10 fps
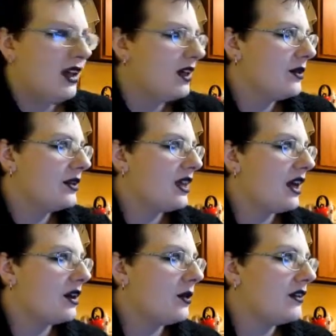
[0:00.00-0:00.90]
What the
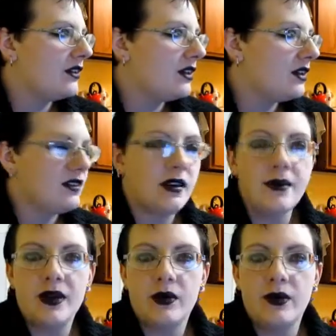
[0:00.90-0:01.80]
heck was it? It's
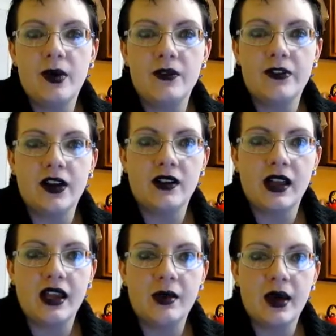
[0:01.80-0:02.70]
something with Will Ferrell
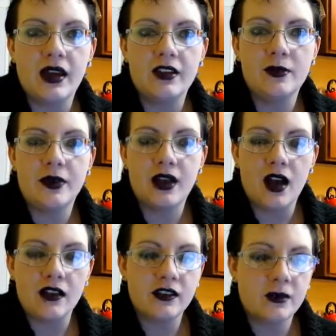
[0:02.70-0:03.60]
anyway. He's pretty
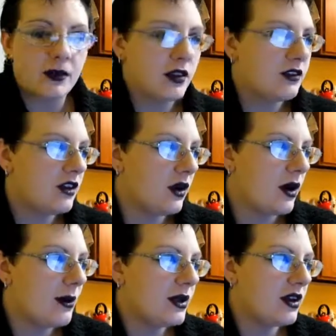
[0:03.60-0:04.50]
awesome. So
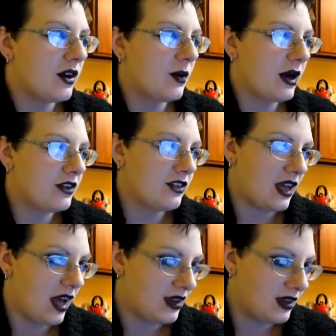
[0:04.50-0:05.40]
I'm going to go watch
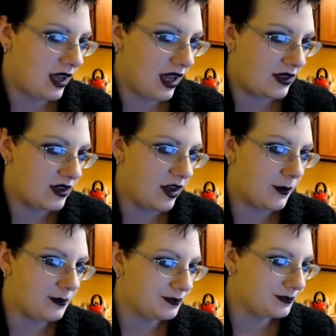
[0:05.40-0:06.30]
that
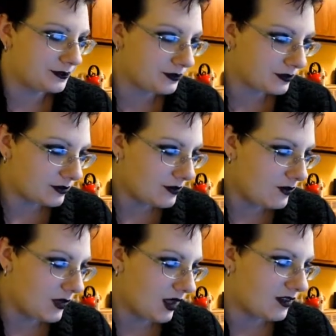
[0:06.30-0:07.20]
and
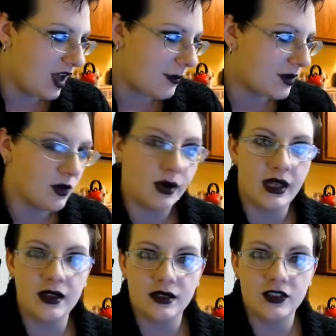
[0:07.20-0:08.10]
stop
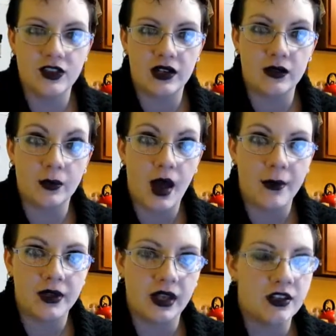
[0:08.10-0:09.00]
annoying the general
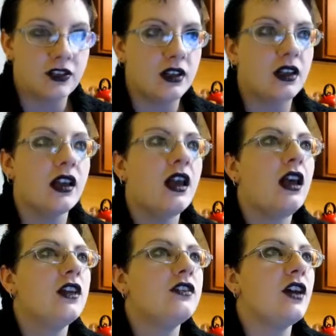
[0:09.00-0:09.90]
population.
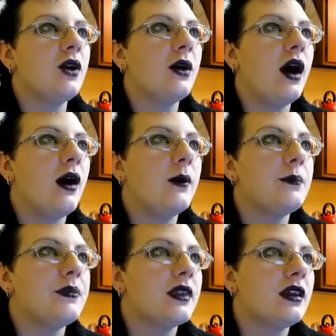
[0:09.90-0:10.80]

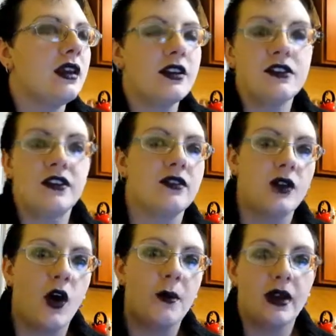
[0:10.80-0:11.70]
So here's
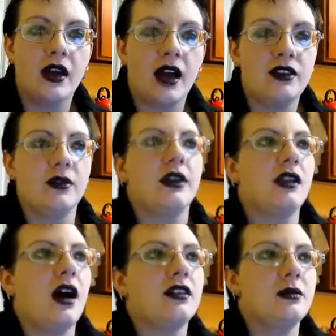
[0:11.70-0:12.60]
hoping I don't get
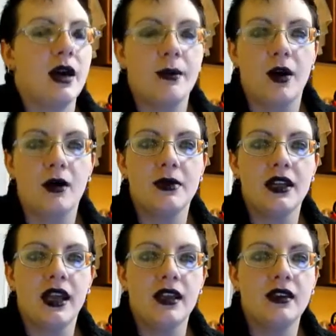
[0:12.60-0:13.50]
locked in my apartment
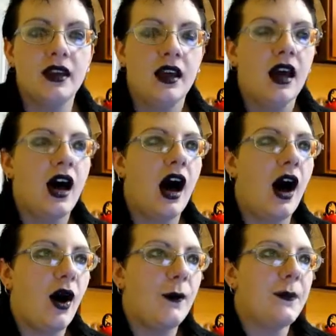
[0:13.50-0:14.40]
again.
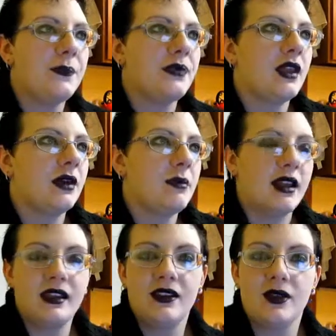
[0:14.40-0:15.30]
My
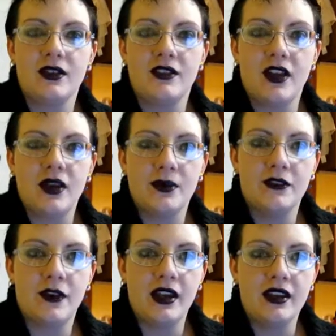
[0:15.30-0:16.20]
landlords thought it was
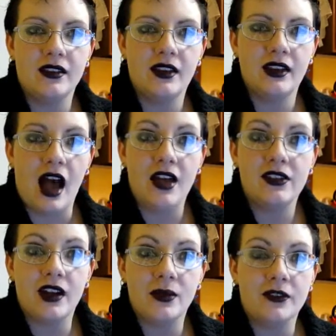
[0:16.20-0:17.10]
funny that I
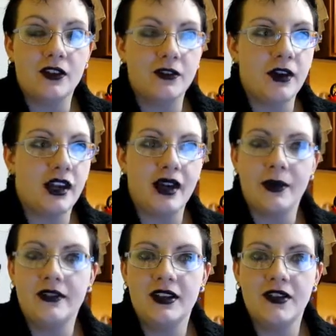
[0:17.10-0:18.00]
thought it was so funny. I
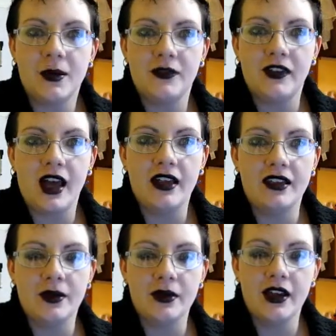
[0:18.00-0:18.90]
wasn't even upset.
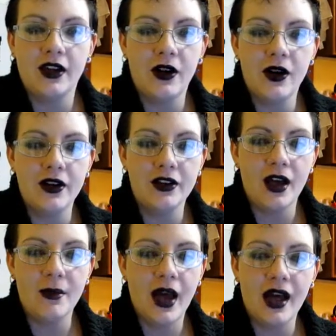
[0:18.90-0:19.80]
They were like, oh, you're
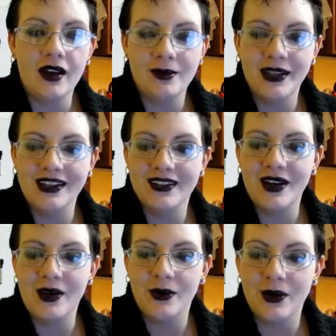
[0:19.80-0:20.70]
not mad? And I'm like, no.